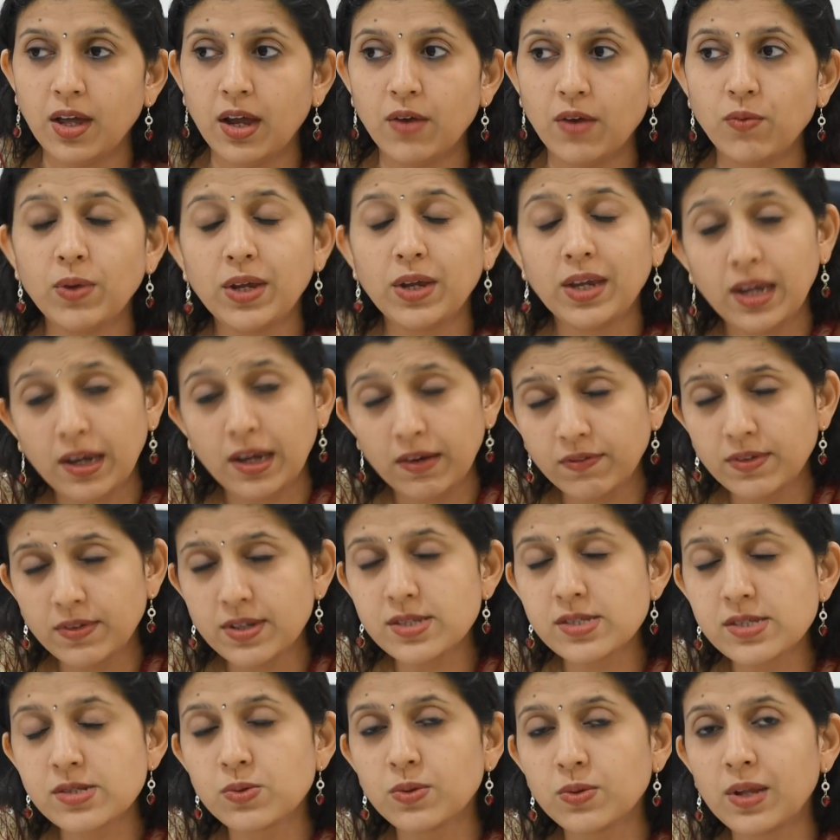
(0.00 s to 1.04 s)
And we gave
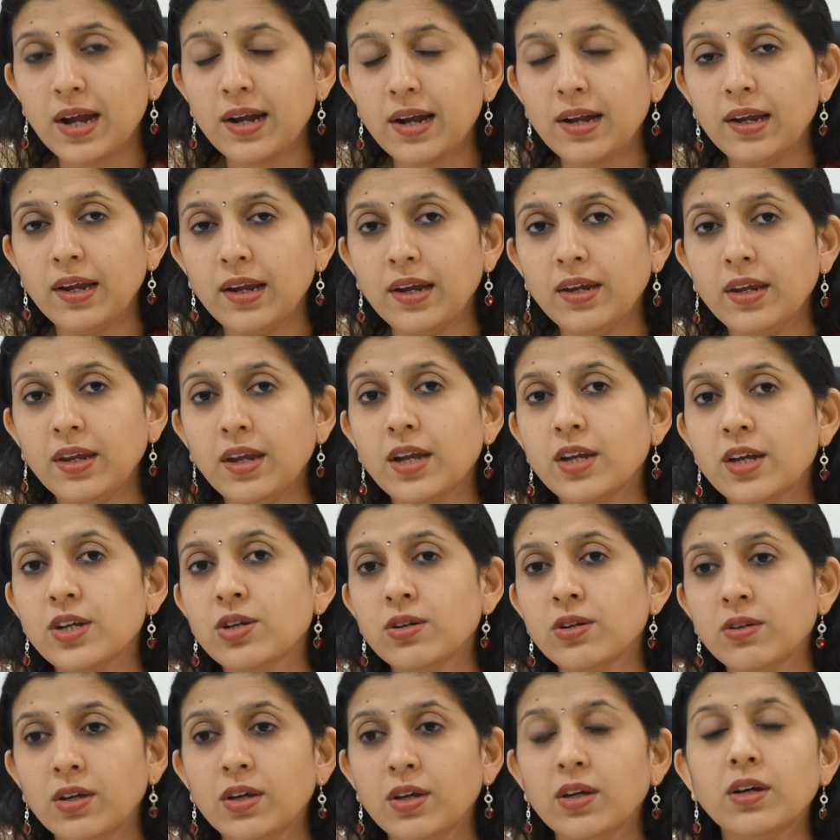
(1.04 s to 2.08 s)
this to that lady
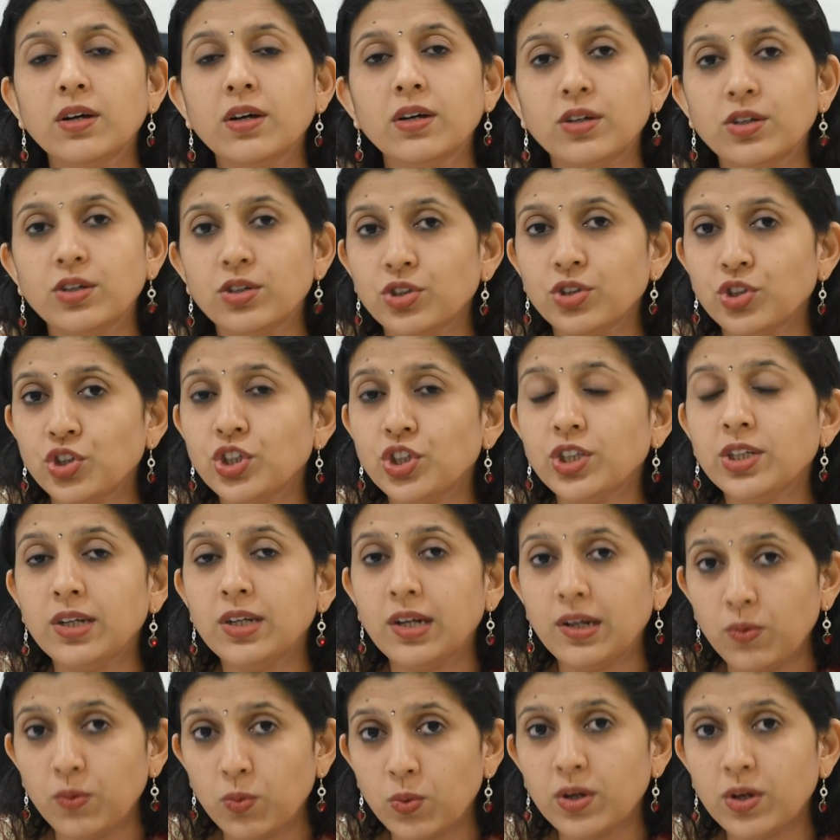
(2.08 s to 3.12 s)
and she
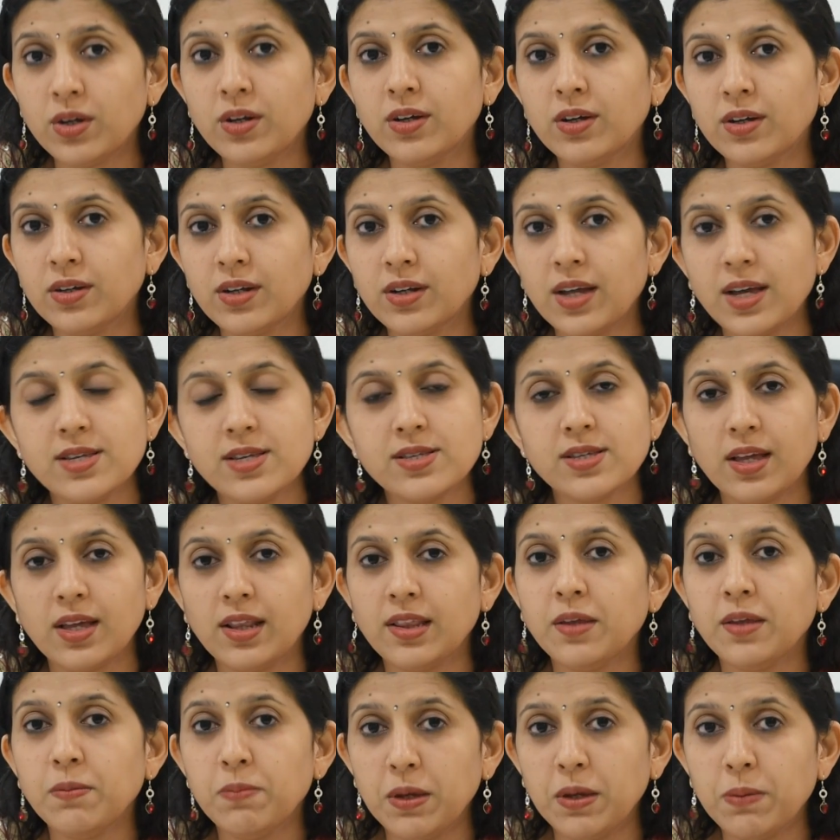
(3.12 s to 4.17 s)
delivered a nice
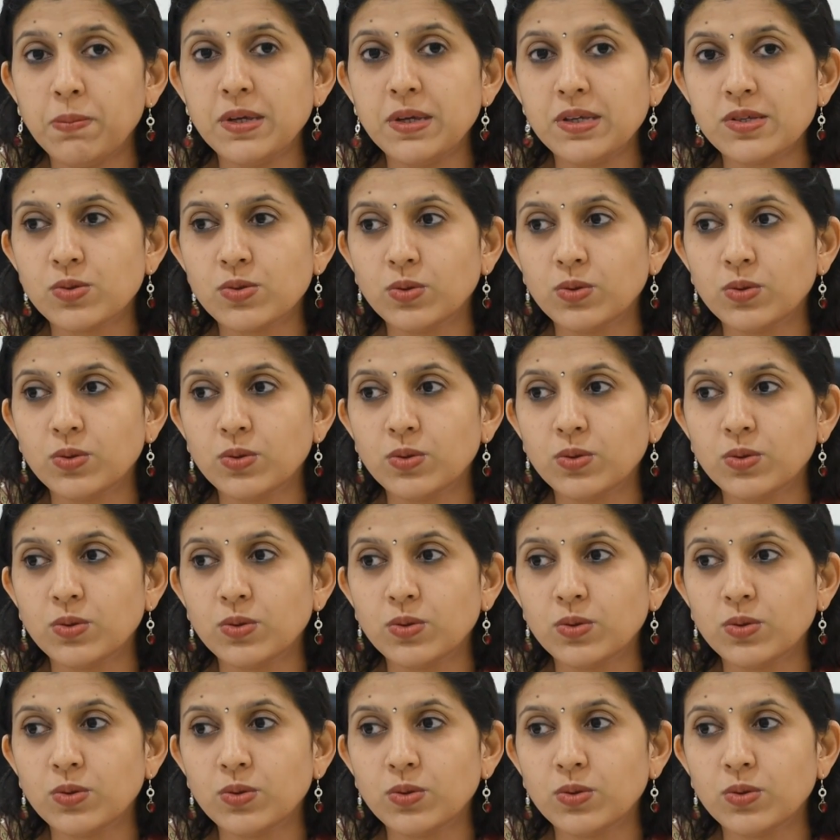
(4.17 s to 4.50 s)
healthy baby.